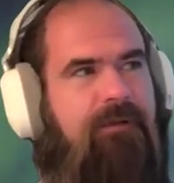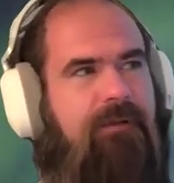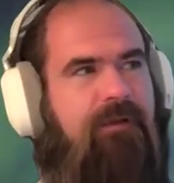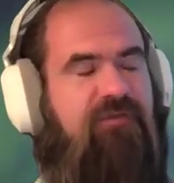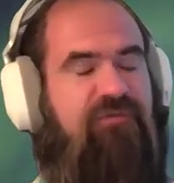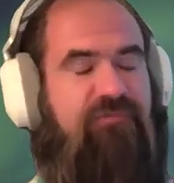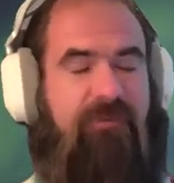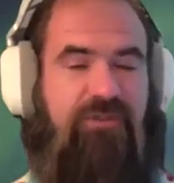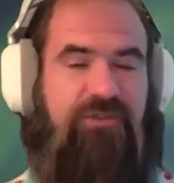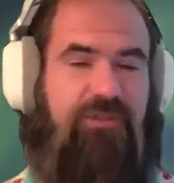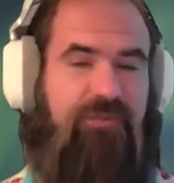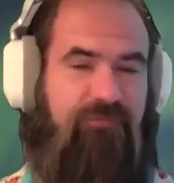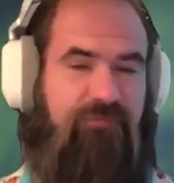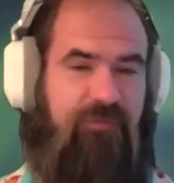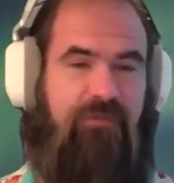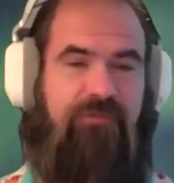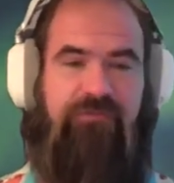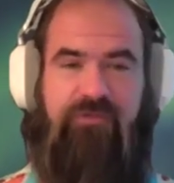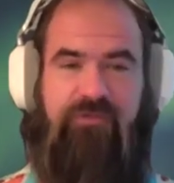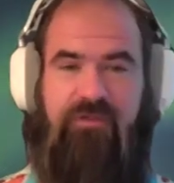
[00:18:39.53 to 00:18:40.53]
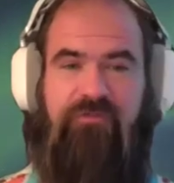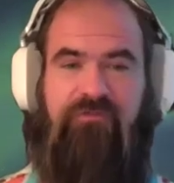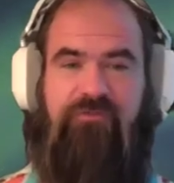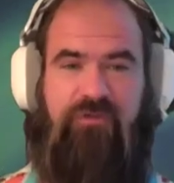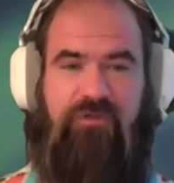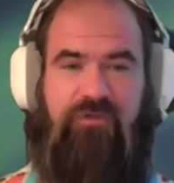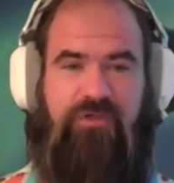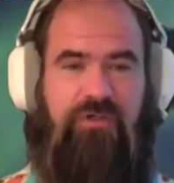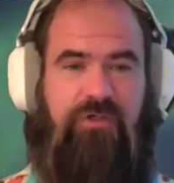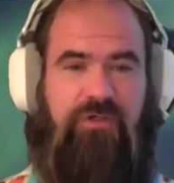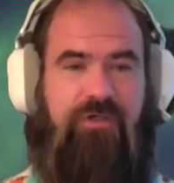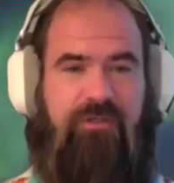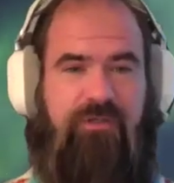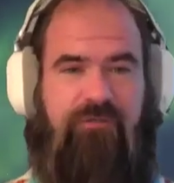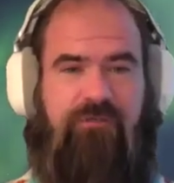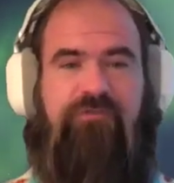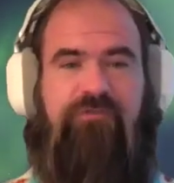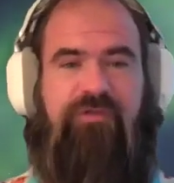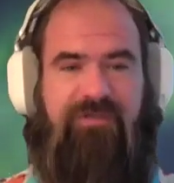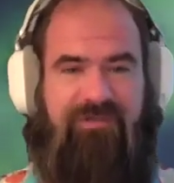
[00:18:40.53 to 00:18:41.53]
especially if there is an insecurity,
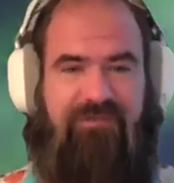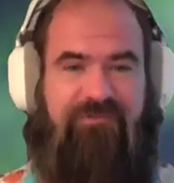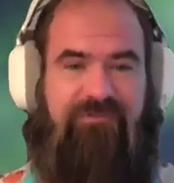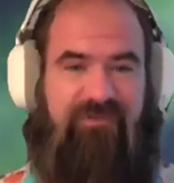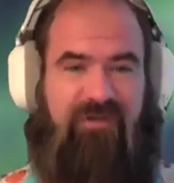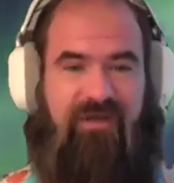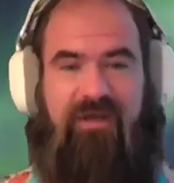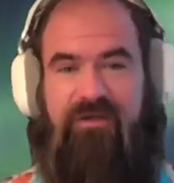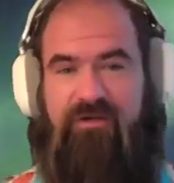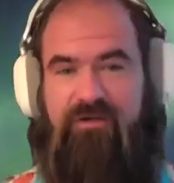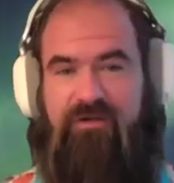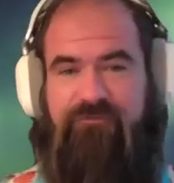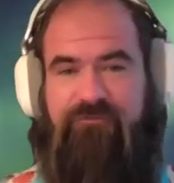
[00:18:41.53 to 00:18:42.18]
there's a desire